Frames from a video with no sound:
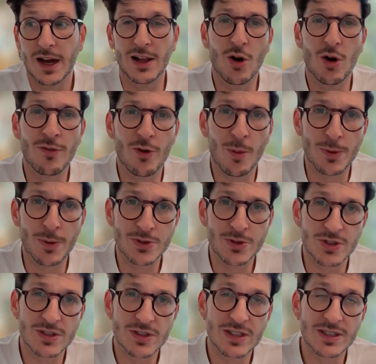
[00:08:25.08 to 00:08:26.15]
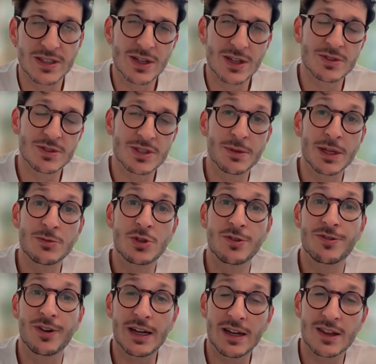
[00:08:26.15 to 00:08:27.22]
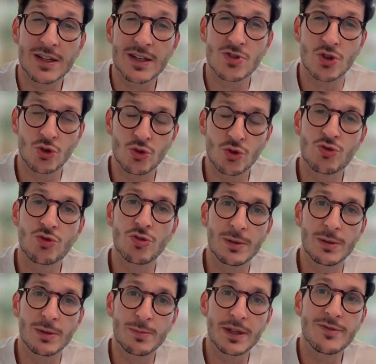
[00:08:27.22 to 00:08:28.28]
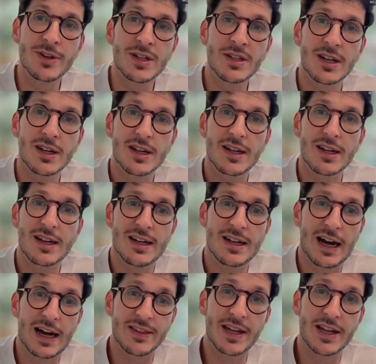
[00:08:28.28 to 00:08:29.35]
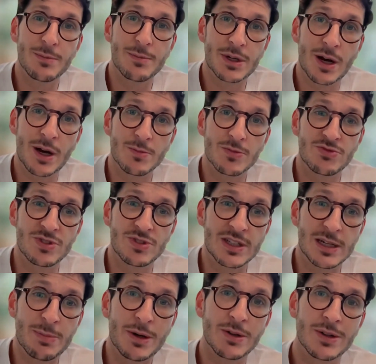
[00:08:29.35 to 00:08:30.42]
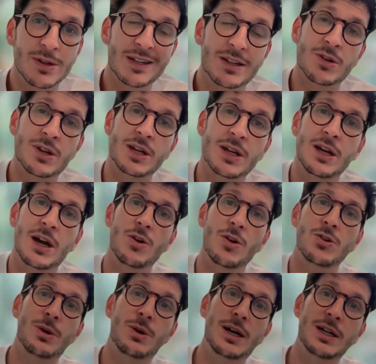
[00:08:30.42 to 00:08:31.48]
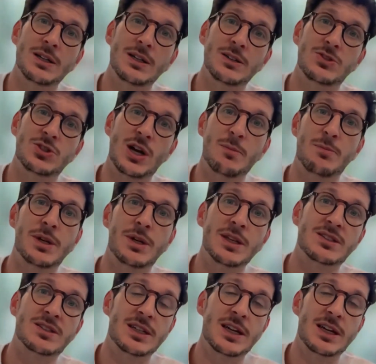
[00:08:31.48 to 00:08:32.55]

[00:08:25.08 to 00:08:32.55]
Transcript: opportunity, and sometimes you find things that you truly believe in, and then it becomes really about like, okay, how do I champion this?